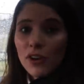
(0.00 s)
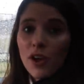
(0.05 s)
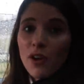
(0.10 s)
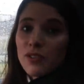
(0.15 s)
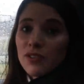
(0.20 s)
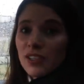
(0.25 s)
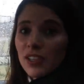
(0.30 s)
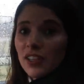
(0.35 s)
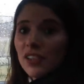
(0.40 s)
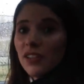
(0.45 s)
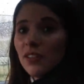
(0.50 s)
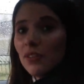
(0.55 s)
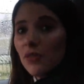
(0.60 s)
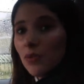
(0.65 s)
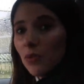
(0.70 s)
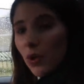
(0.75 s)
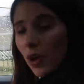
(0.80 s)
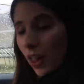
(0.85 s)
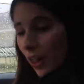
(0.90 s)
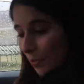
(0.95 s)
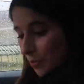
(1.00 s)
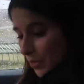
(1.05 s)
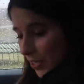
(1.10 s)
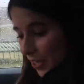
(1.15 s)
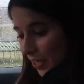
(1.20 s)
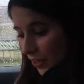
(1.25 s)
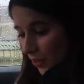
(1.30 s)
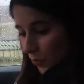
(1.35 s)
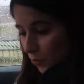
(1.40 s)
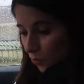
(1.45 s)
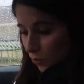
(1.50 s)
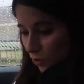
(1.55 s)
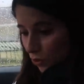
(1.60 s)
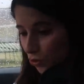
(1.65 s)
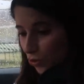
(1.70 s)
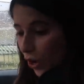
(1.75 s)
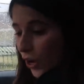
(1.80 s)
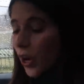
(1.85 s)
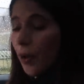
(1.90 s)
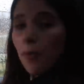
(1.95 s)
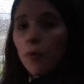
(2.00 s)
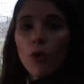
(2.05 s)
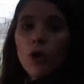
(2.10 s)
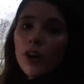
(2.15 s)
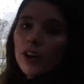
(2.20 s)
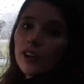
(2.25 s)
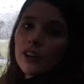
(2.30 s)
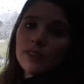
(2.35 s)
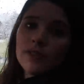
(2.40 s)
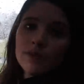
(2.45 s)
cozy while I'm sitting in straight up water.